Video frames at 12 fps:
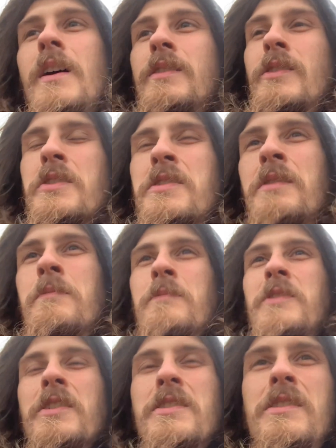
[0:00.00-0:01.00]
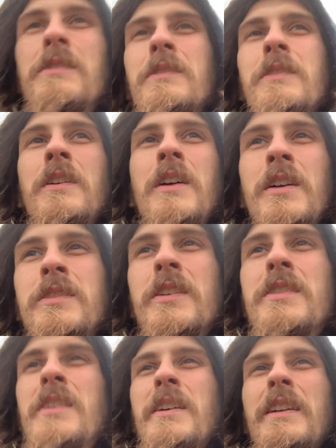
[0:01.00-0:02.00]
just to, just to,
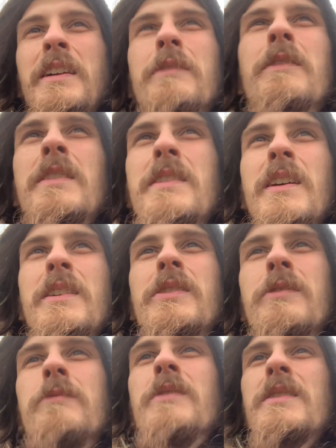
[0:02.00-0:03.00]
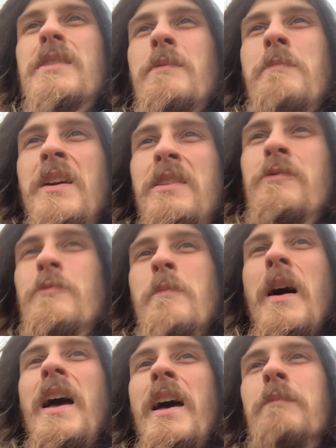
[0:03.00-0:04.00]
just to irritate you, just to make you
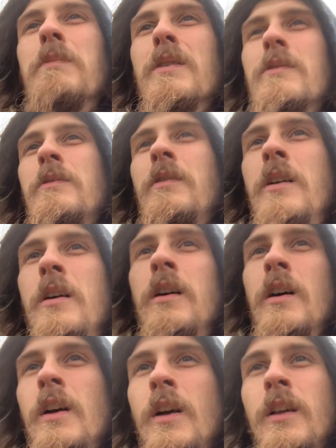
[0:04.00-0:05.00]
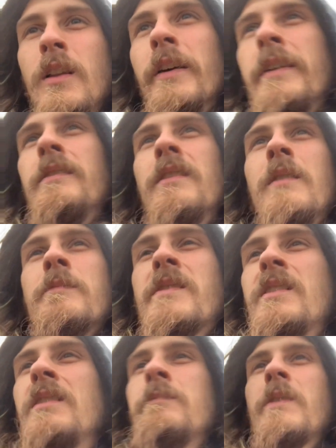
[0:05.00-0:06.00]
mad, bro. Like, you know what I'm
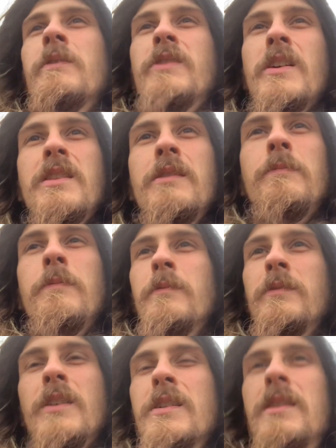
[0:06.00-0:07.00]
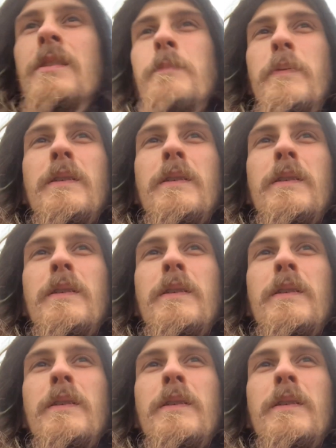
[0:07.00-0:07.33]
saying, bro? Just to, just to,